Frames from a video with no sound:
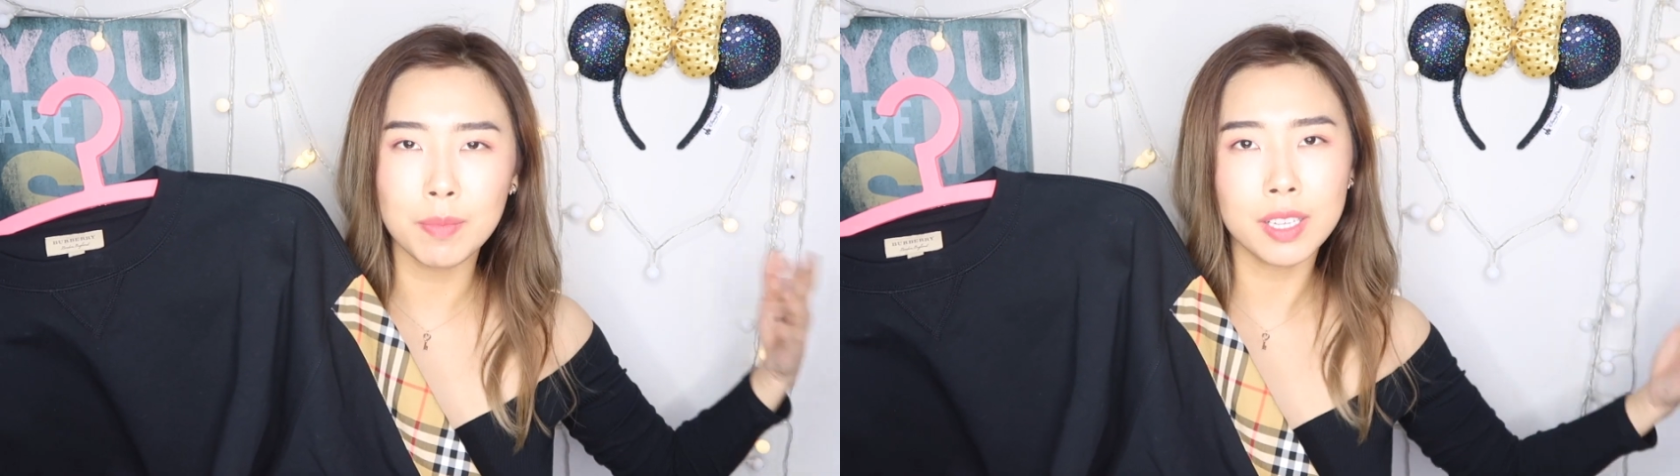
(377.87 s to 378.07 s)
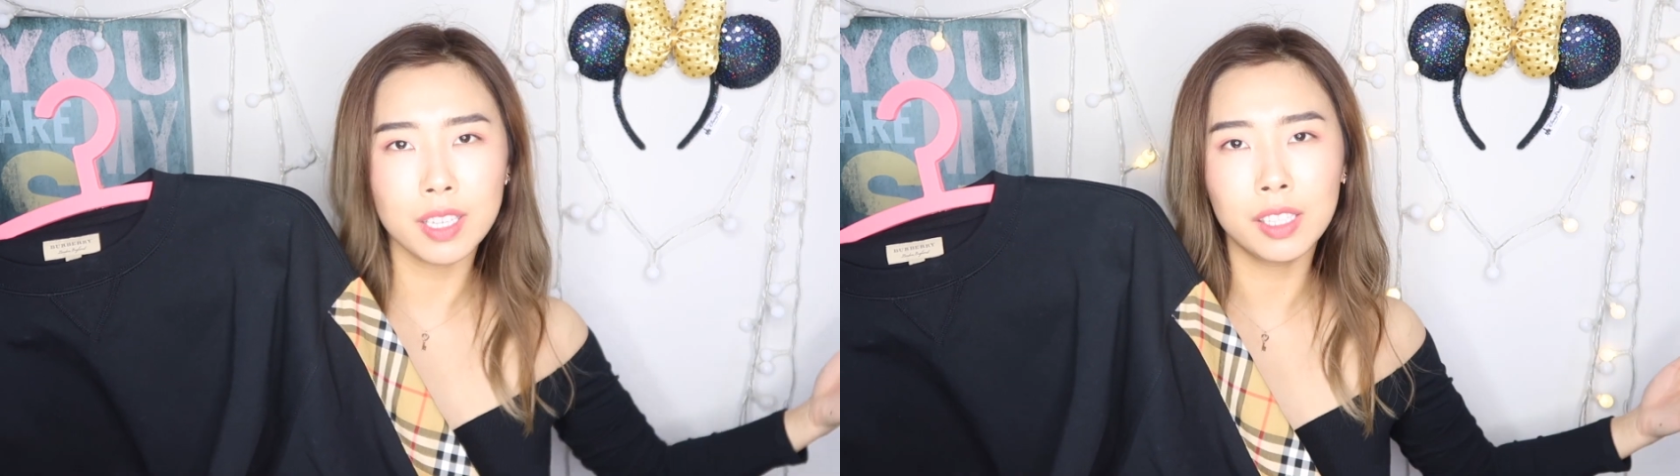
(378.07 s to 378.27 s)

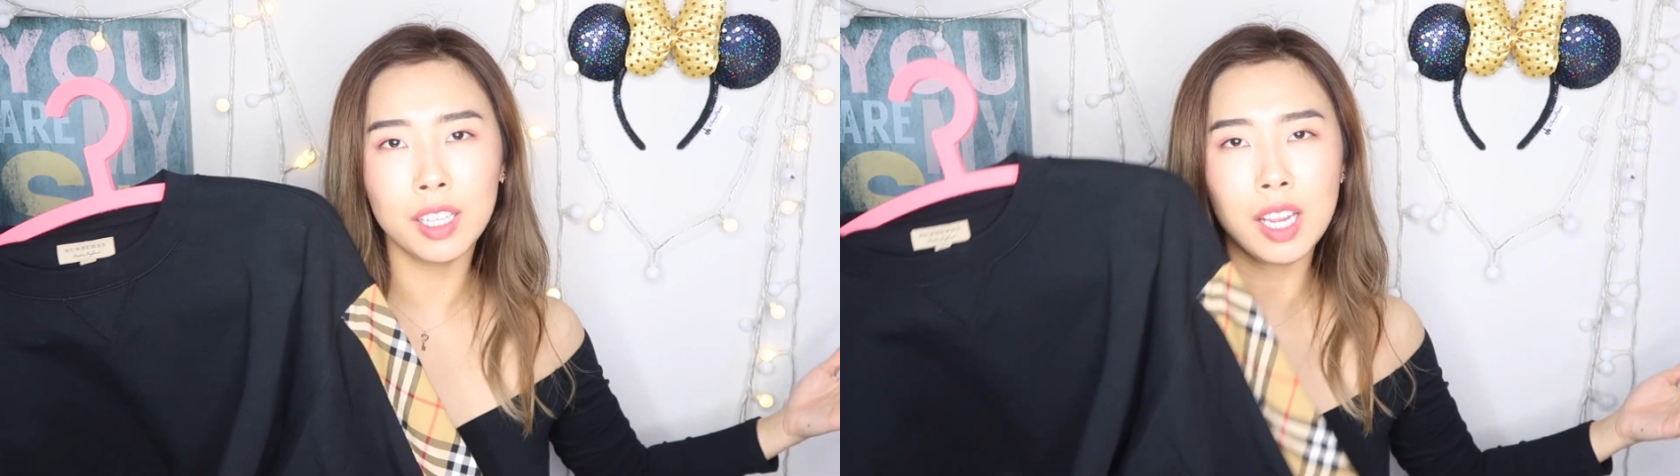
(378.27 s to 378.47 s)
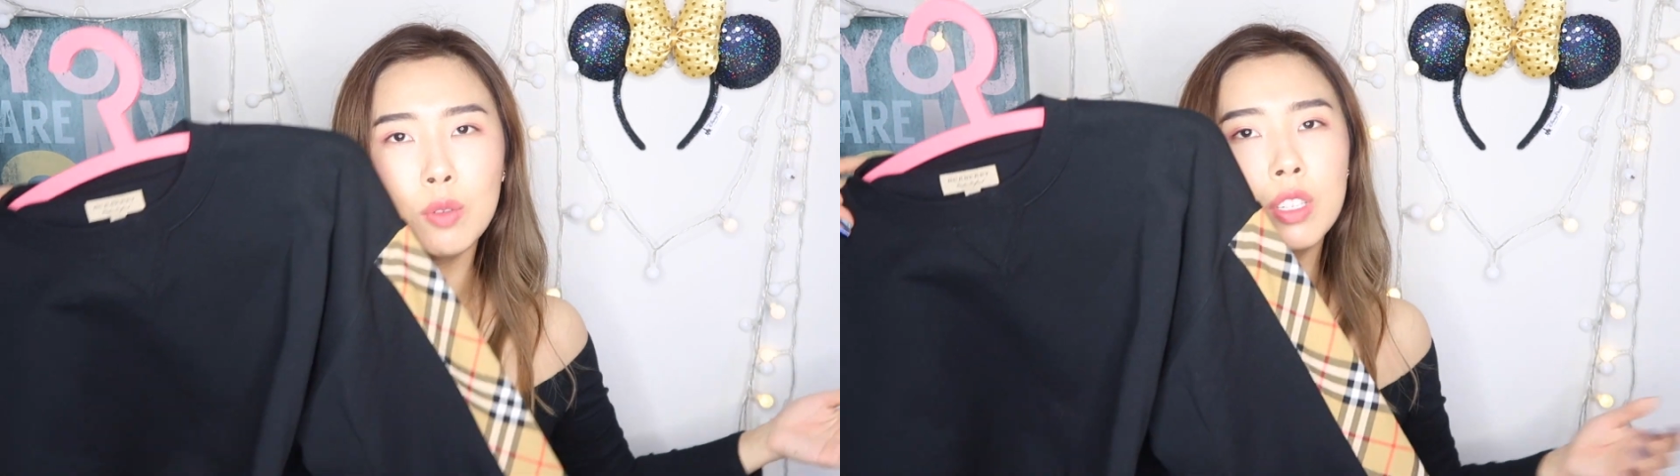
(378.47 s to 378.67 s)

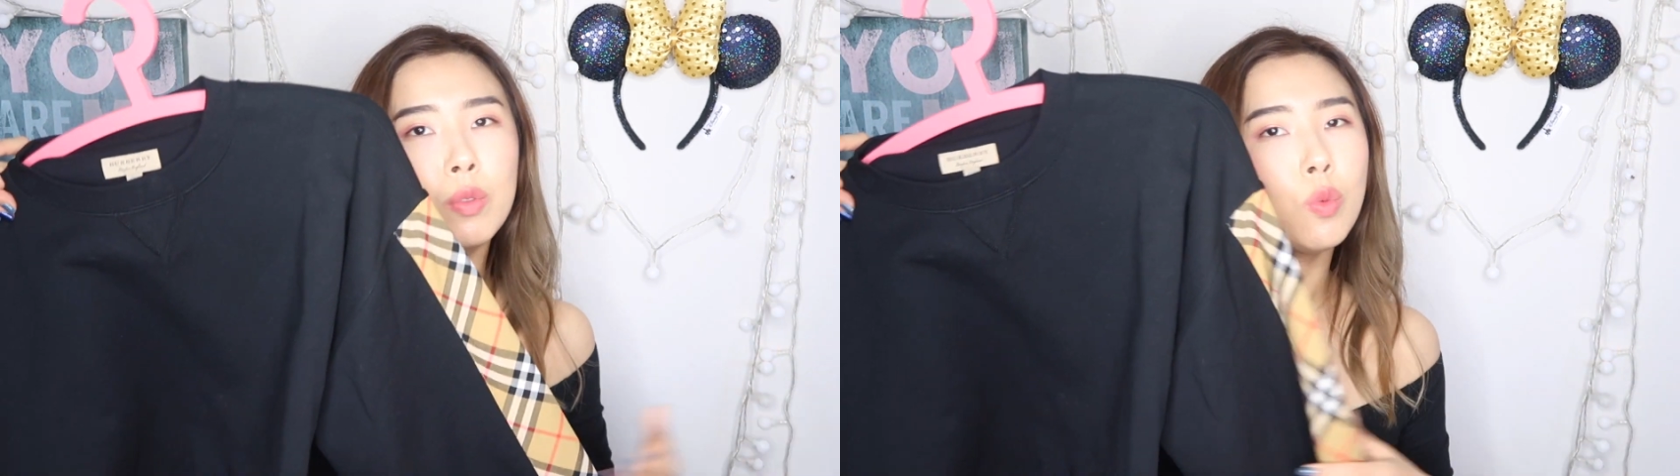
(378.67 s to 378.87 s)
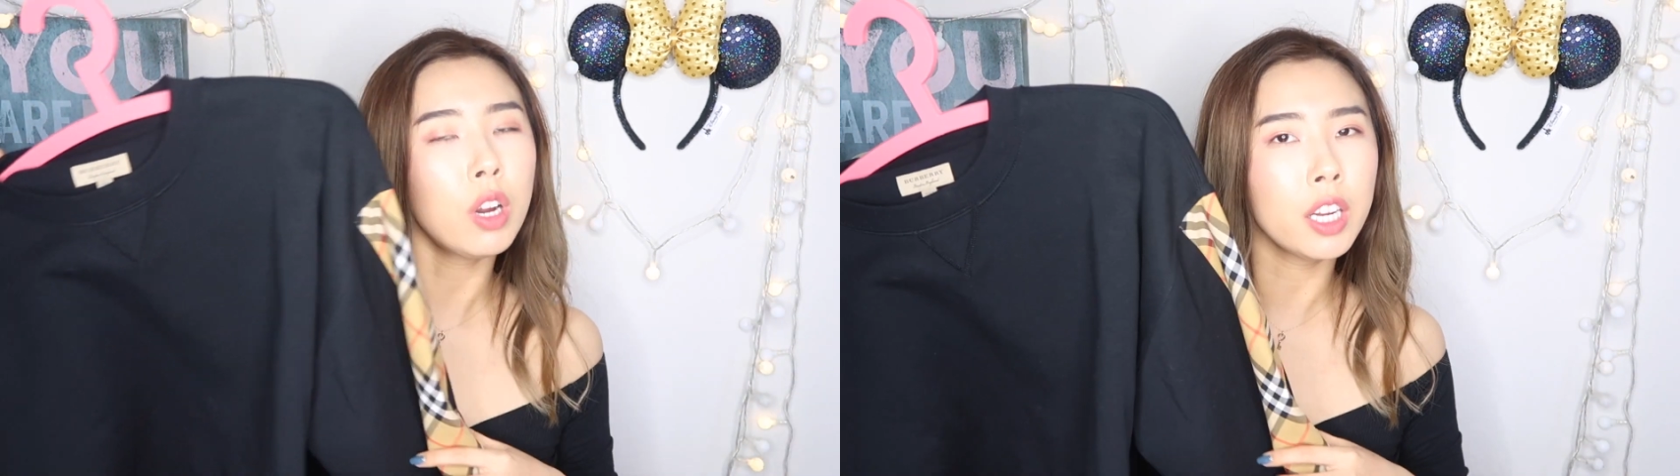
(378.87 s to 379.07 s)
Basically it will
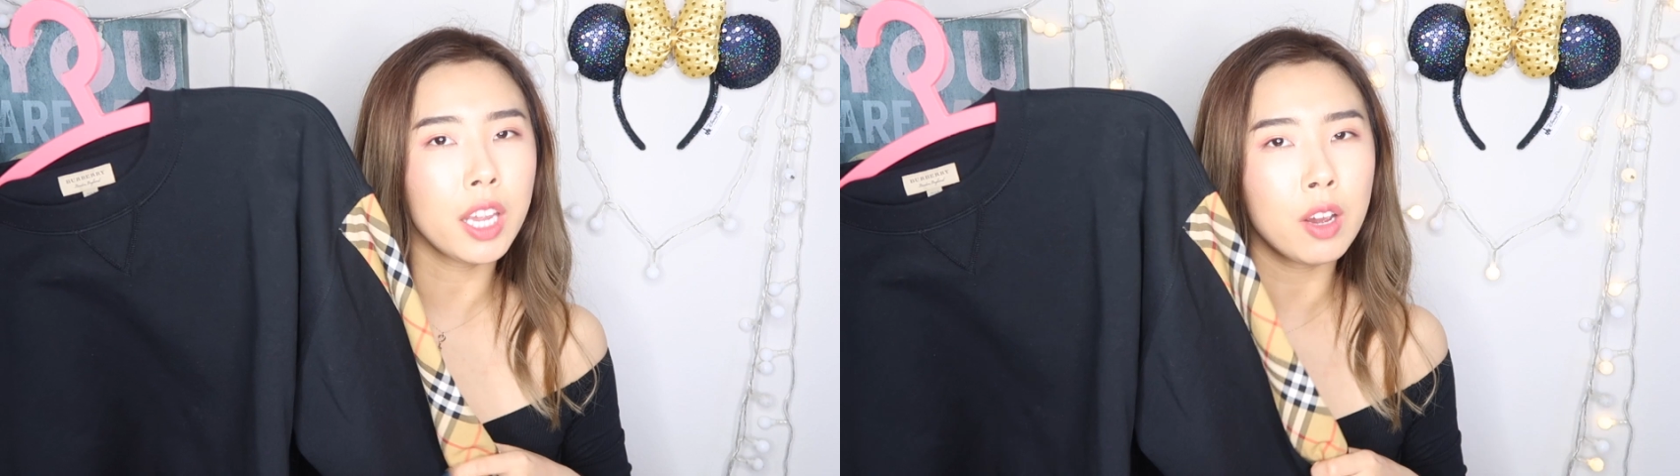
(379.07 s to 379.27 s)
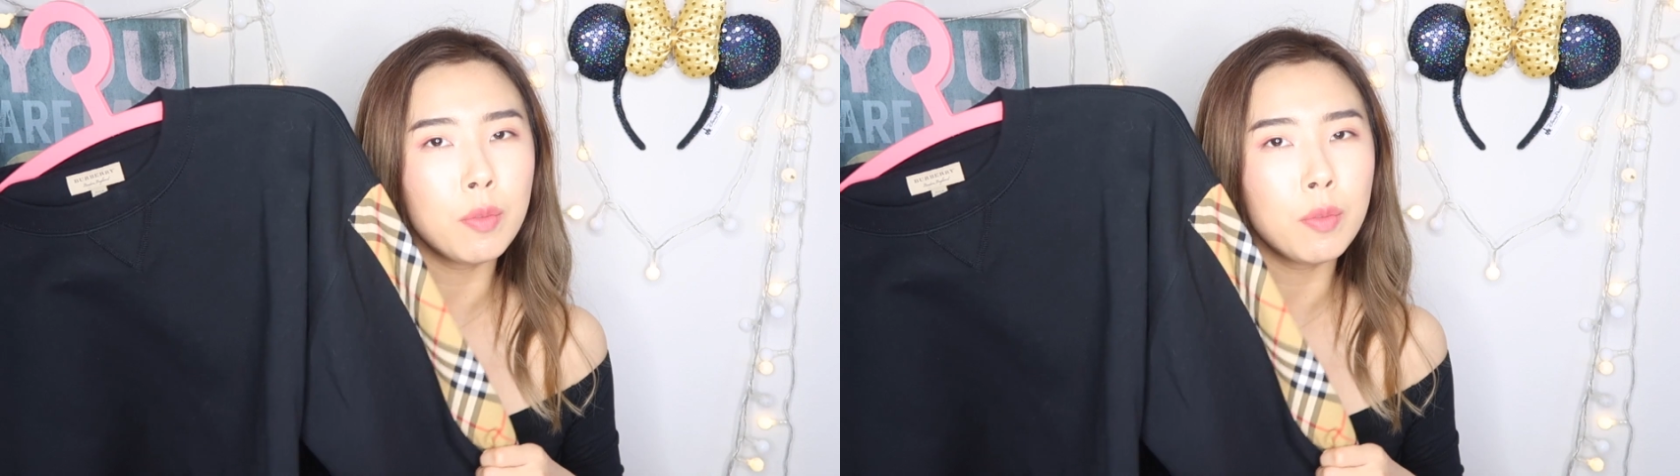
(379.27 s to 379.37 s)
just work.